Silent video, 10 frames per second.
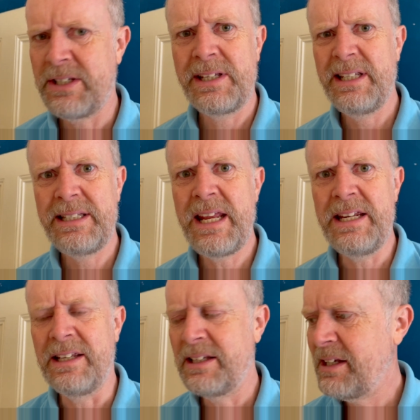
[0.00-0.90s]
It
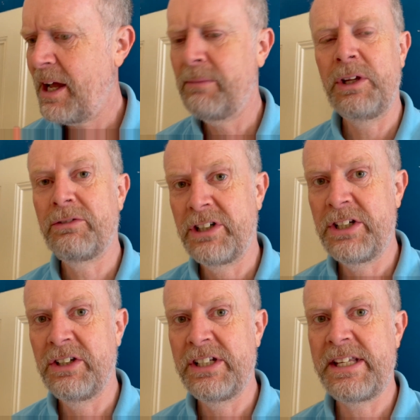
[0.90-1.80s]
didn't. I'm not very
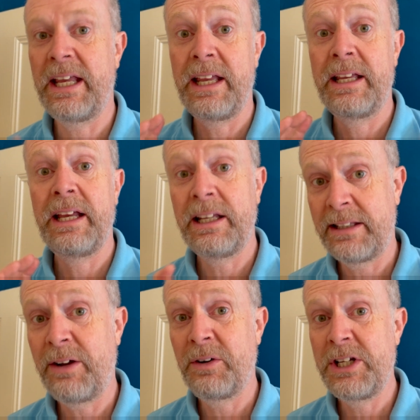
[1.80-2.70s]
good at it. I
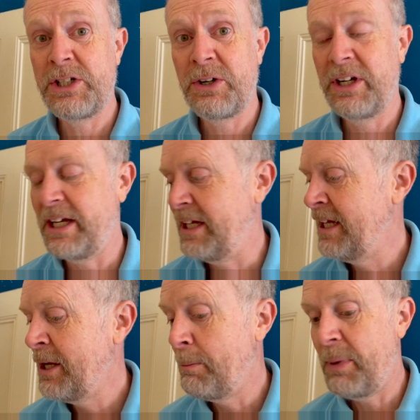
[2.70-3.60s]
don't enjoy it.
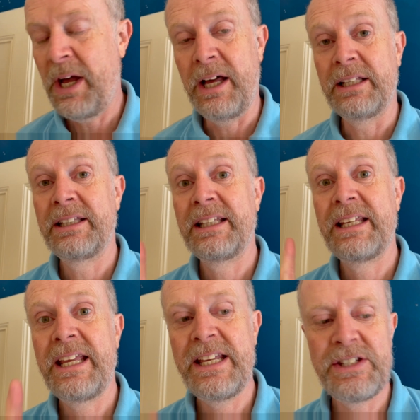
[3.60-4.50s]
But
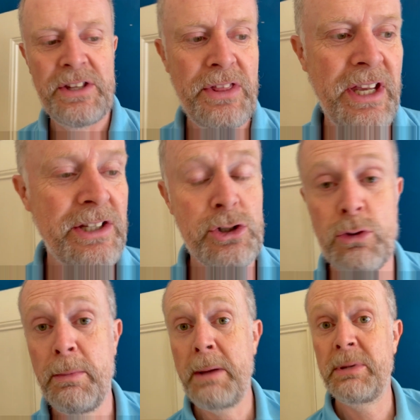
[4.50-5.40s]
here's the thing. Do you
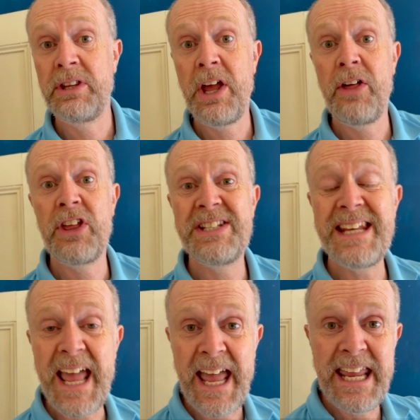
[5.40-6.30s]
remember the other
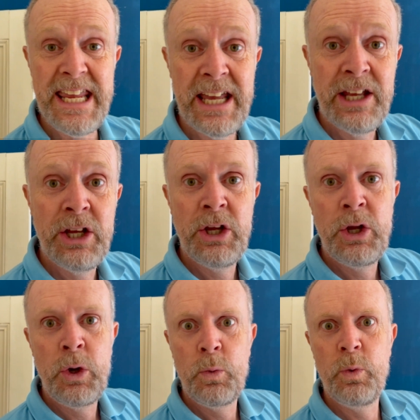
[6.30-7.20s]
day
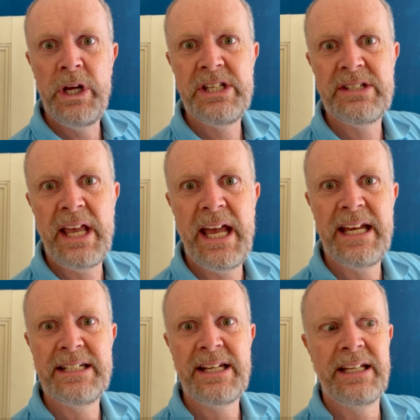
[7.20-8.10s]
we
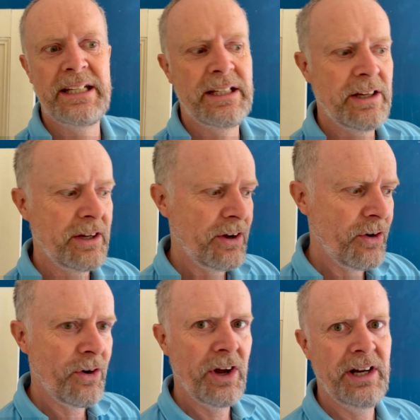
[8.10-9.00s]
said, all
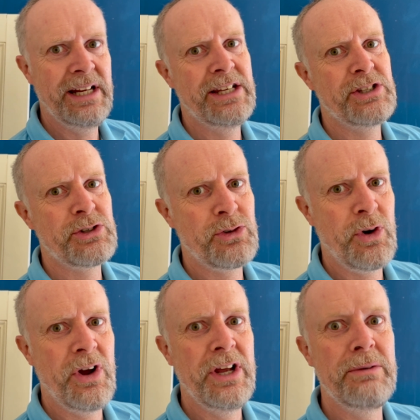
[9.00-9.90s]
right, let's
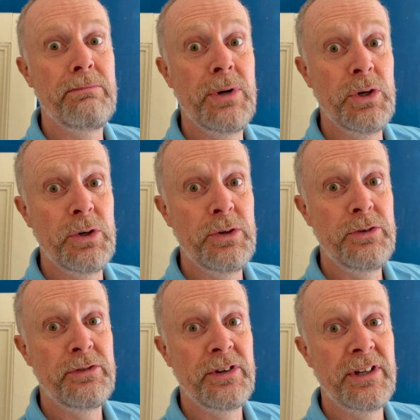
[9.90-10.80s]
try and
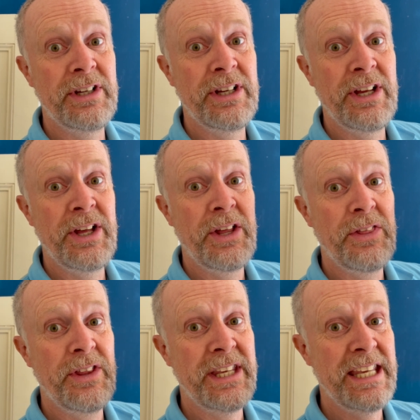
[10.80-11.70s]
move
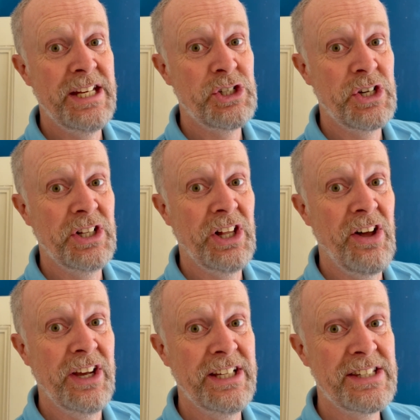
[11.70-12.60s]
the kitchen
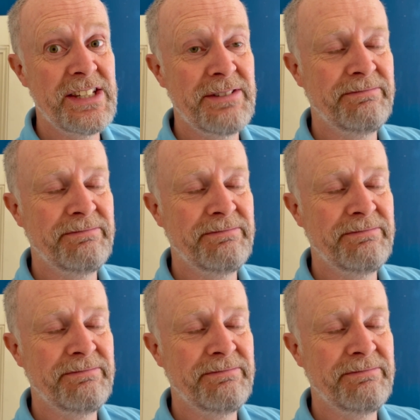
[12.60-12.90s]
light.